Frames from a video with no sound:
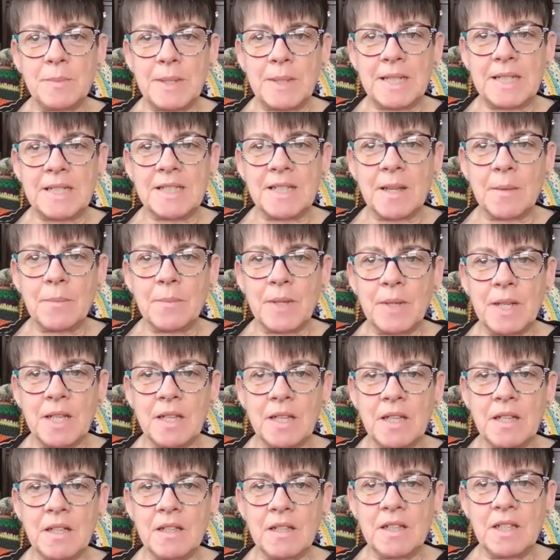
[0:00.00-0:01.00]
me as
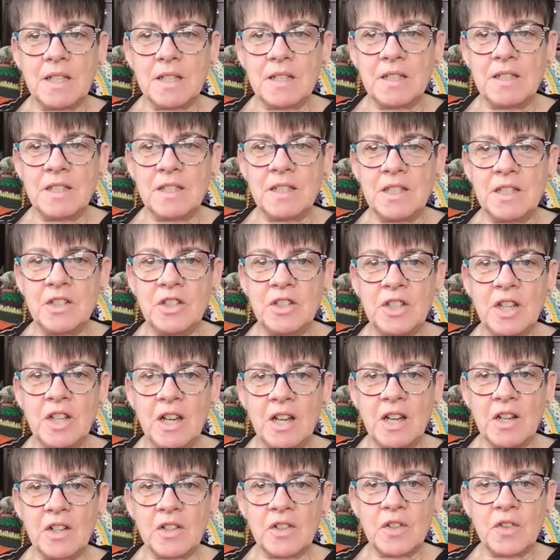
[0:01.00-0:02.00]
something that the
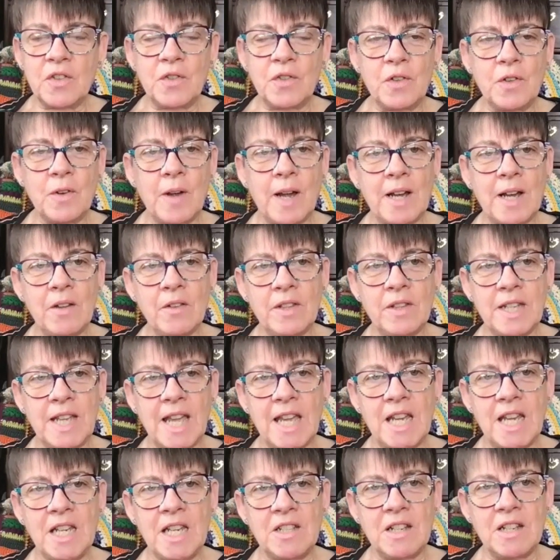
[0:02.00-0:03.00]
church throughout the
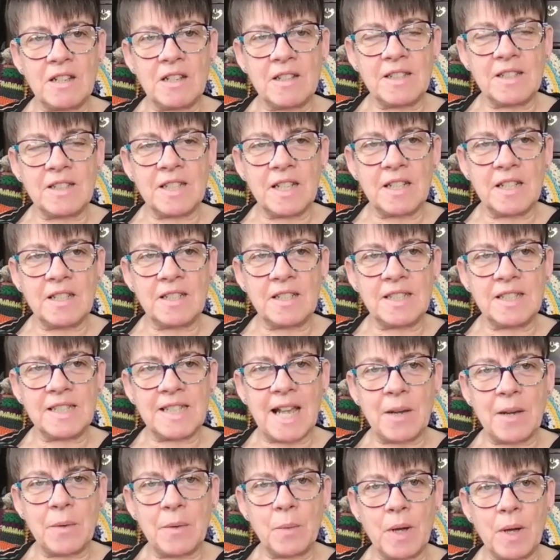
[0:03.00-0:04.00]
ages has
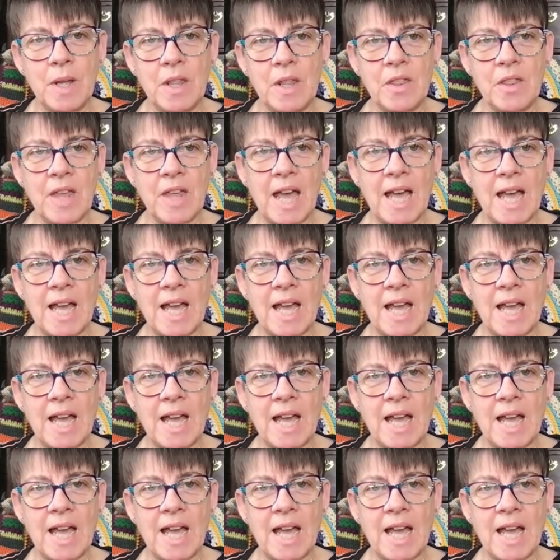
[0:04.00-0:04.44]
sat with